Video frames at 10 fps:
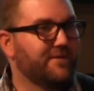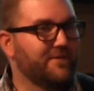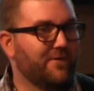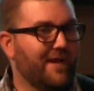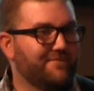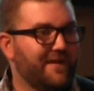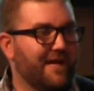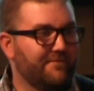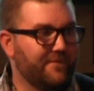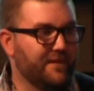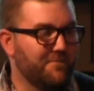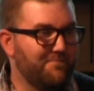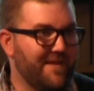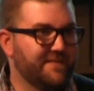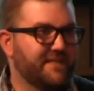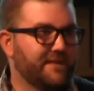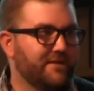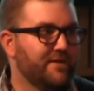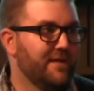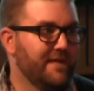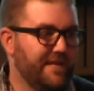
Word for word: You know, you don't have to have like amazing,